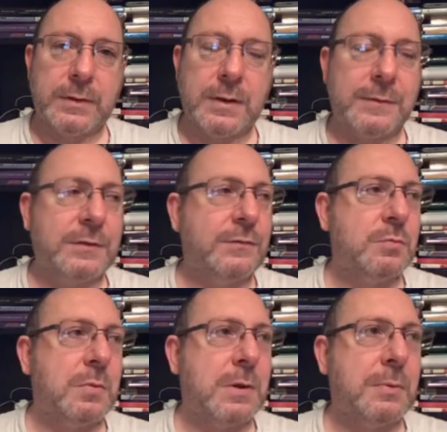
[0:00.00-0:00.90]
I've given
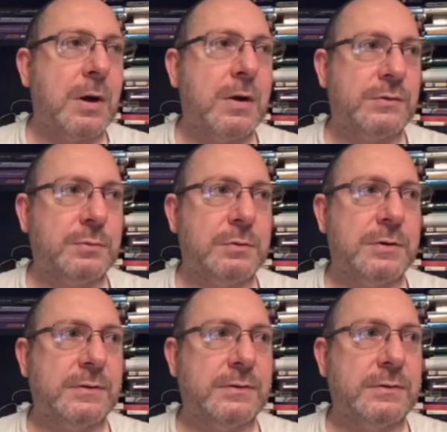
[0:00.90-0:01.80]
my
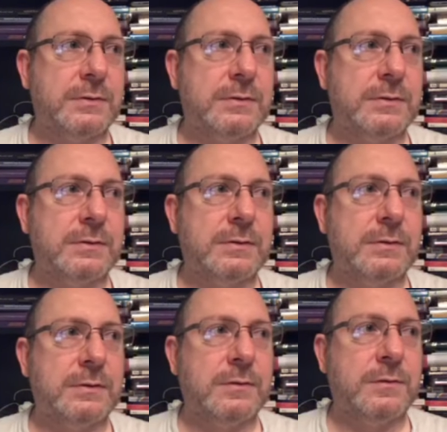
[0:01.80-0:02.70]
password
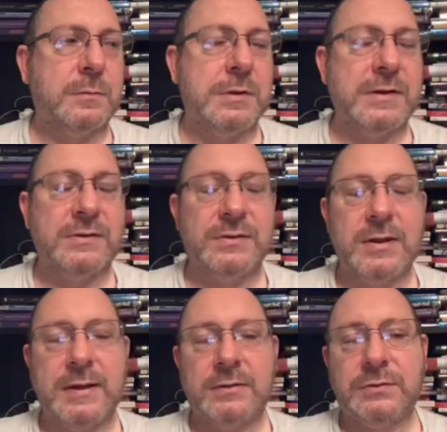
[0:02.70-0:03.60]
for my
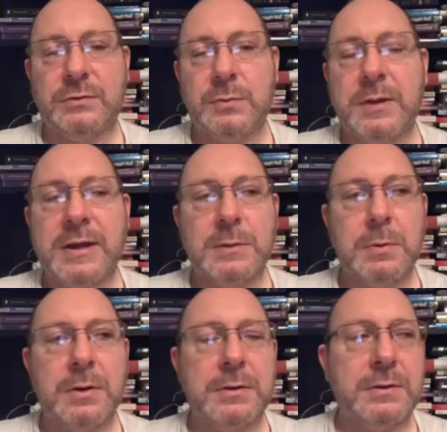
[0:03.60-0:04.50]
internet to a
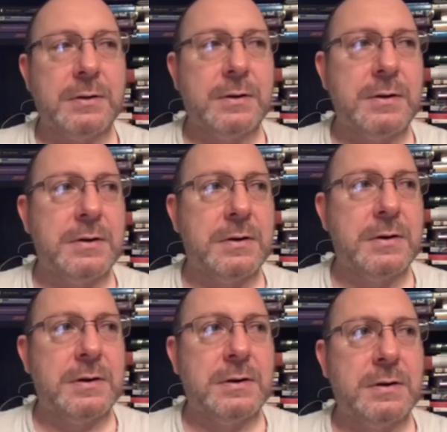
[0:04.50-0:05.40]
neighbour,
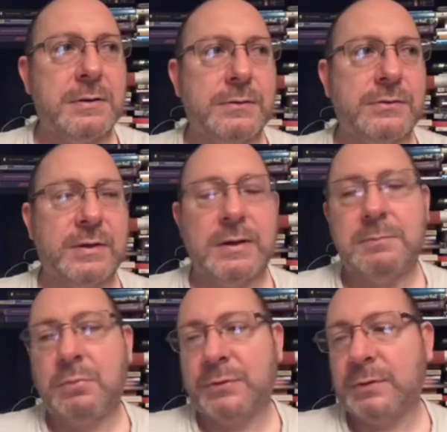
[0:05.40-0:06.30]
so they're
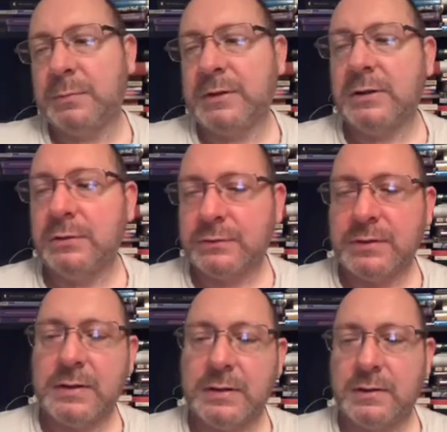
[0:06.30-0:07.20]
possibly using
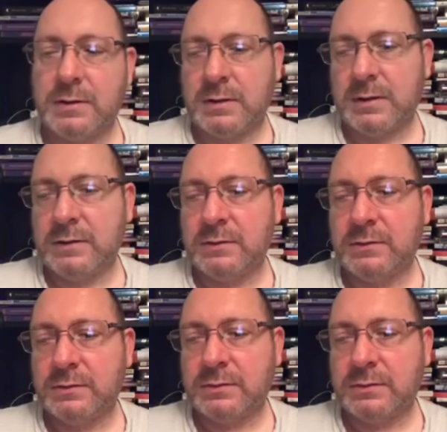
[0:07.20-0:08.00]
it, and